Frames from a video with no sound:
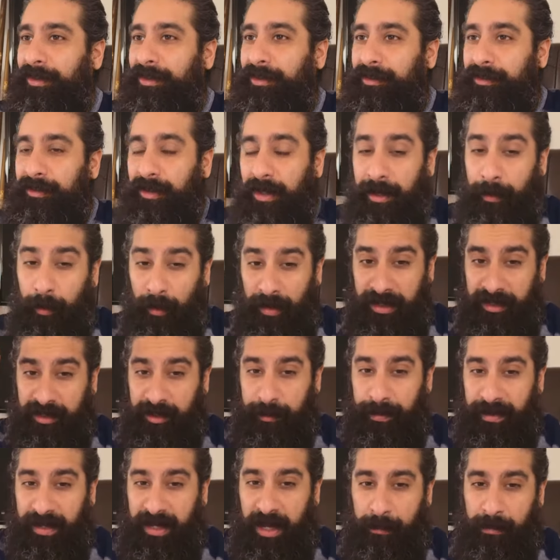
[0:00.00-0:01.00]
So he wanted
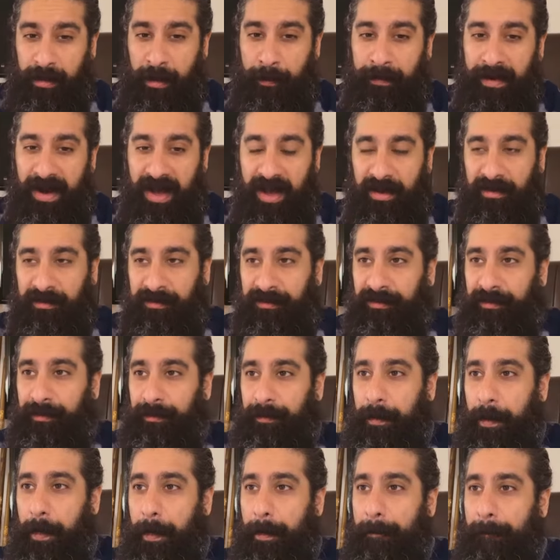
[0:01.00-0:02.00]
to become above
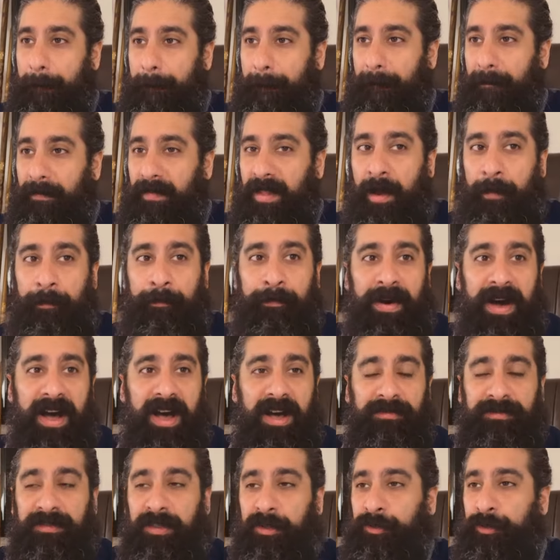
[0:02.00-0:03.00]

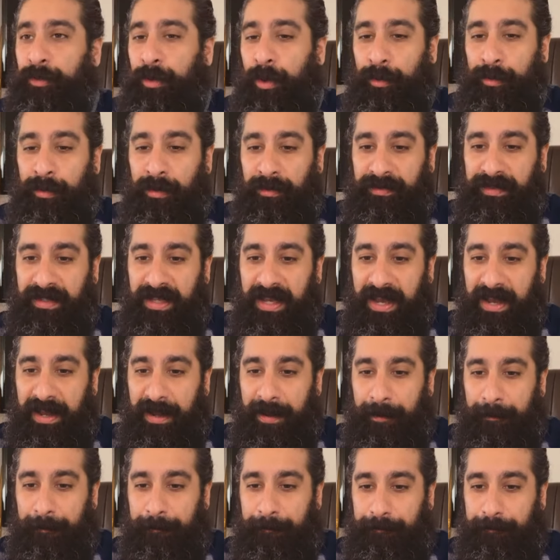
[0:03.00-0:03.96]
the throne of Yah.